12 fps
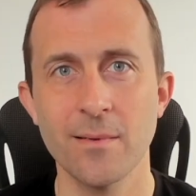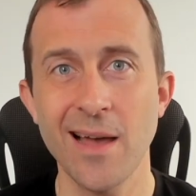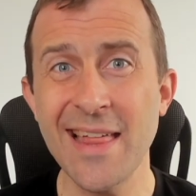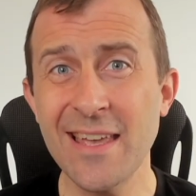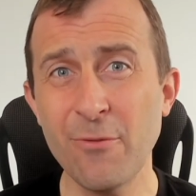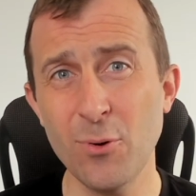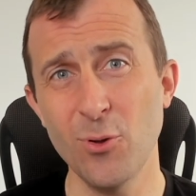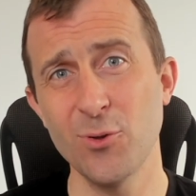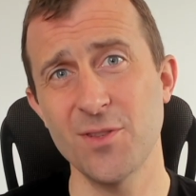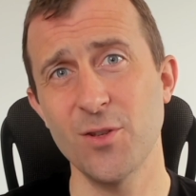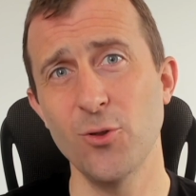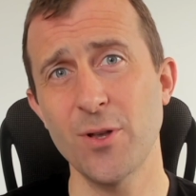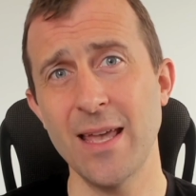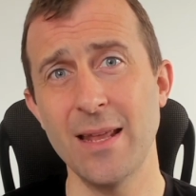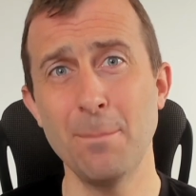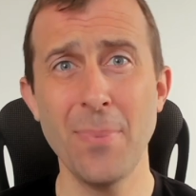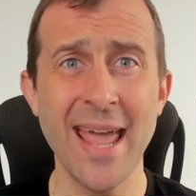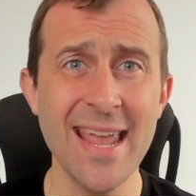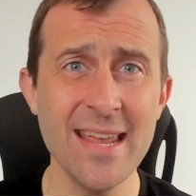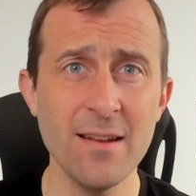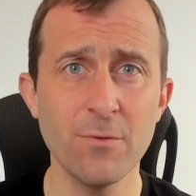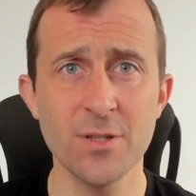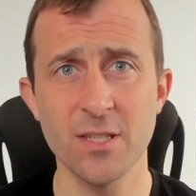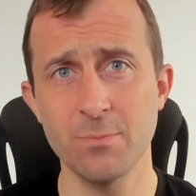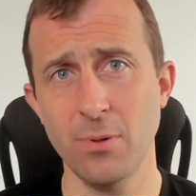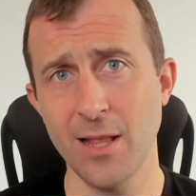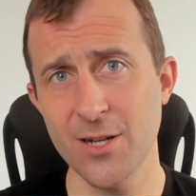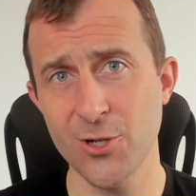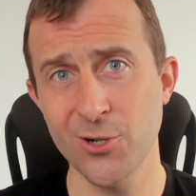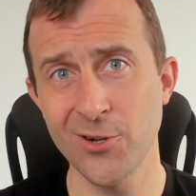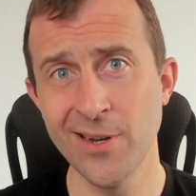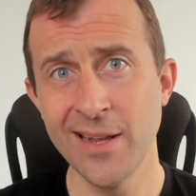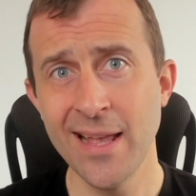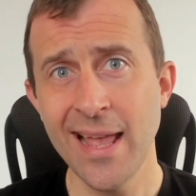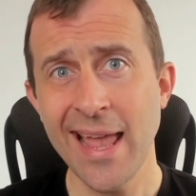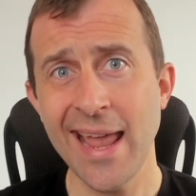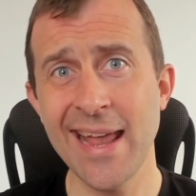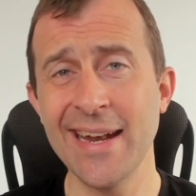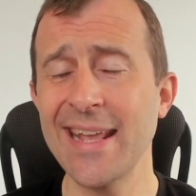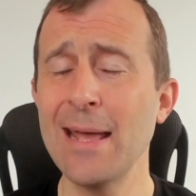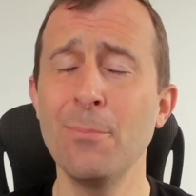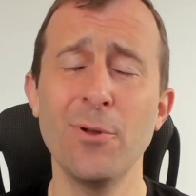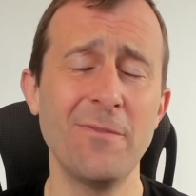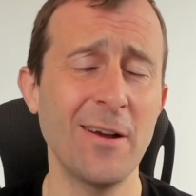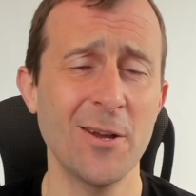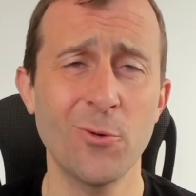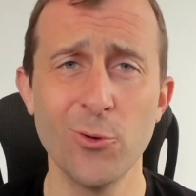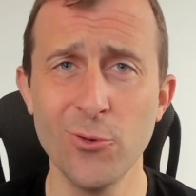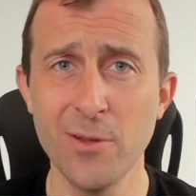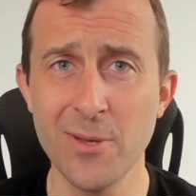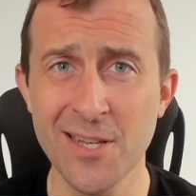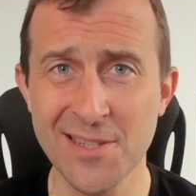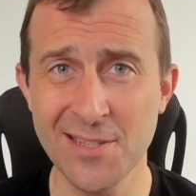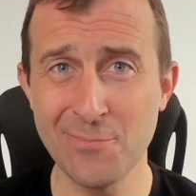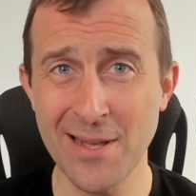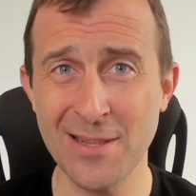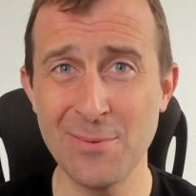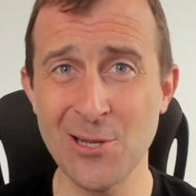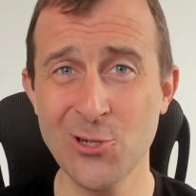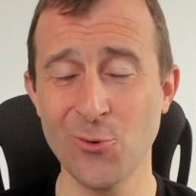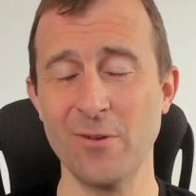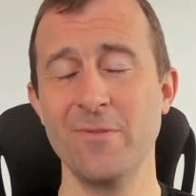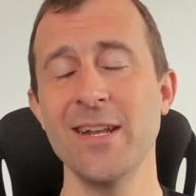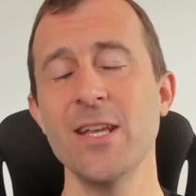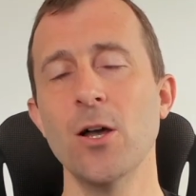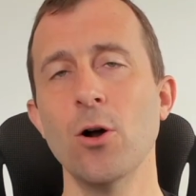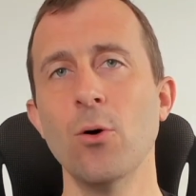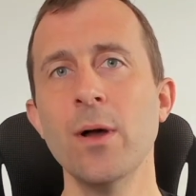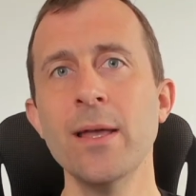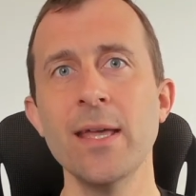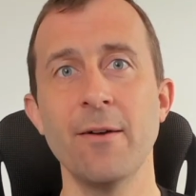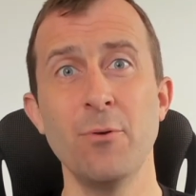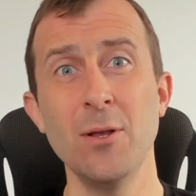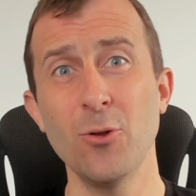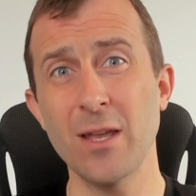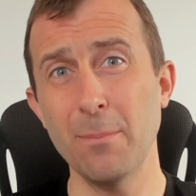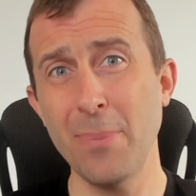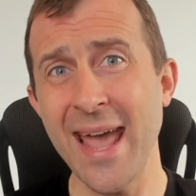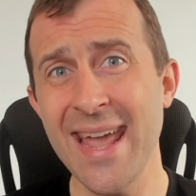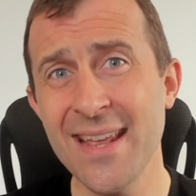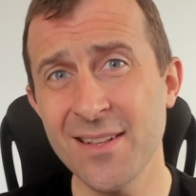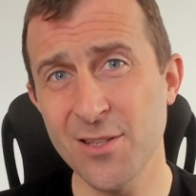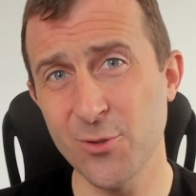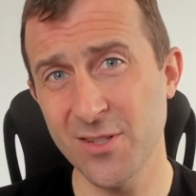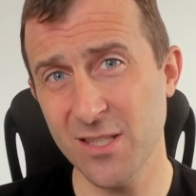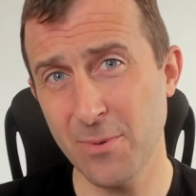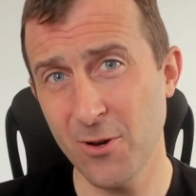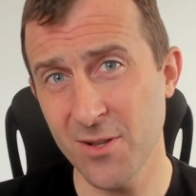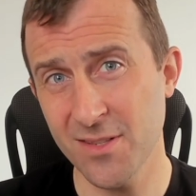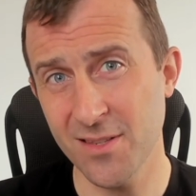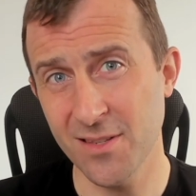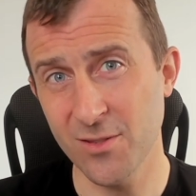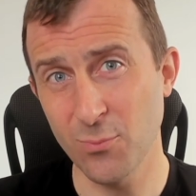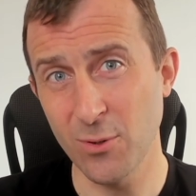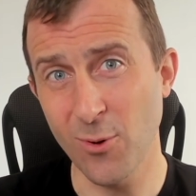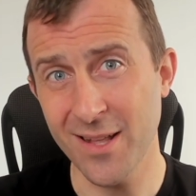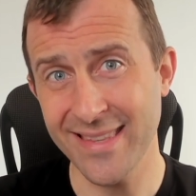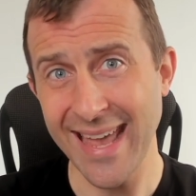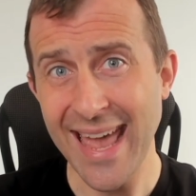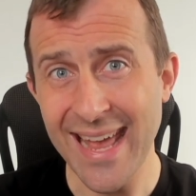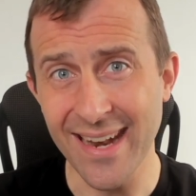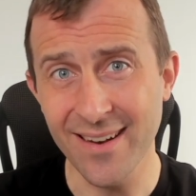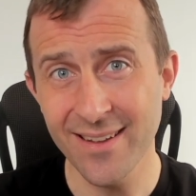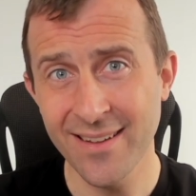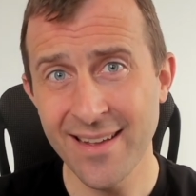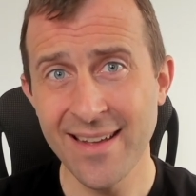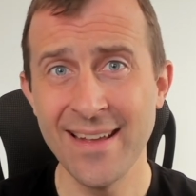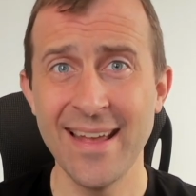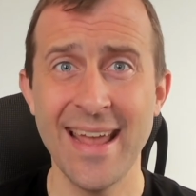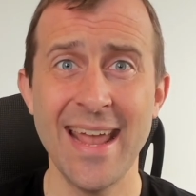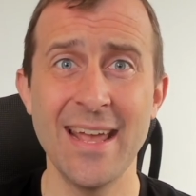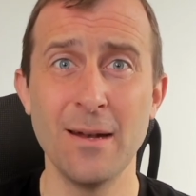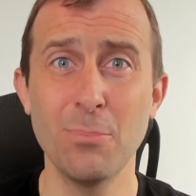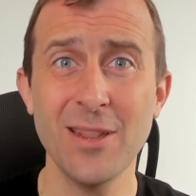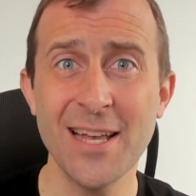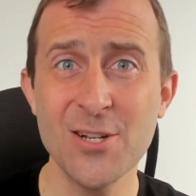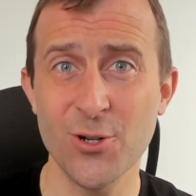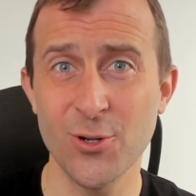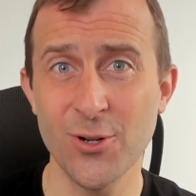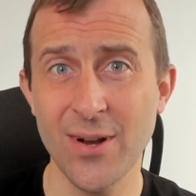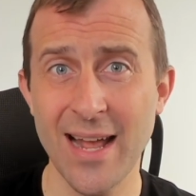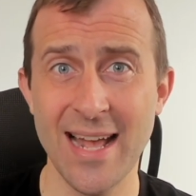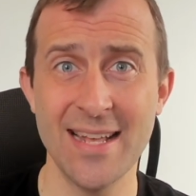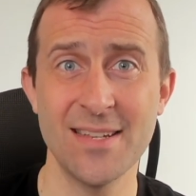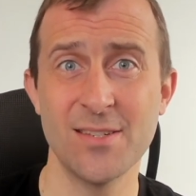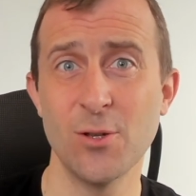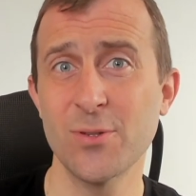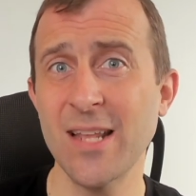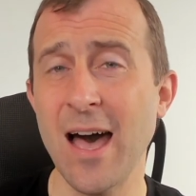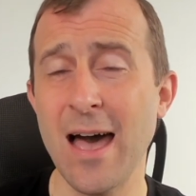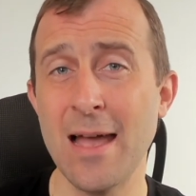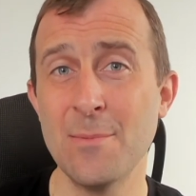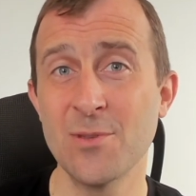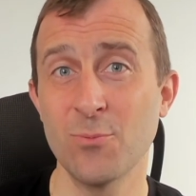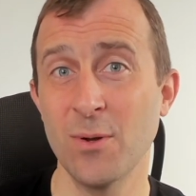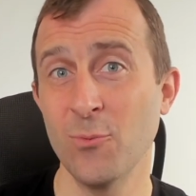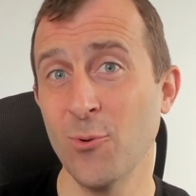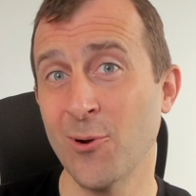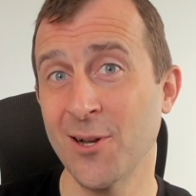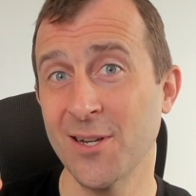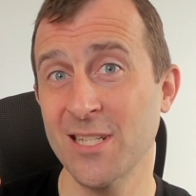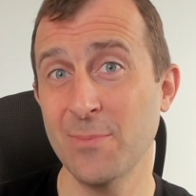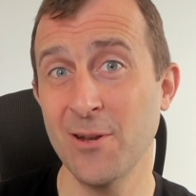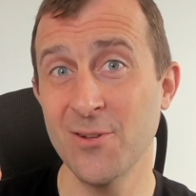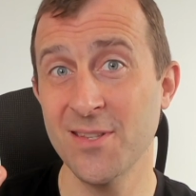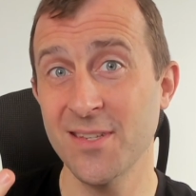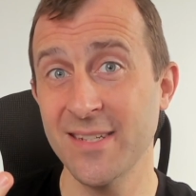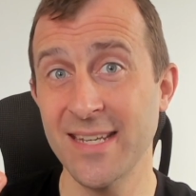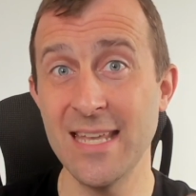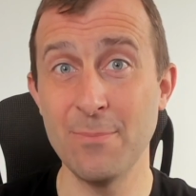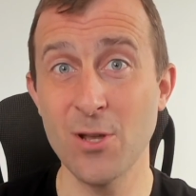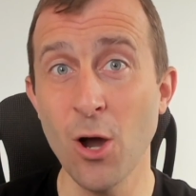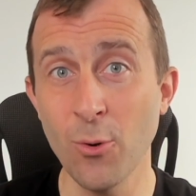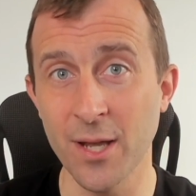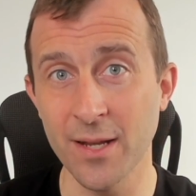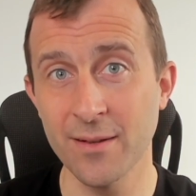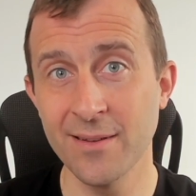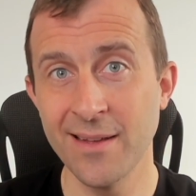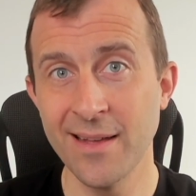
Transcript: I think if we were to look at pain versus pleasure, and again, put very crudely because this is meant to be a short video, if we look at pain as those experiences we want to end, and pleasure as those times when we want experiences to keep going,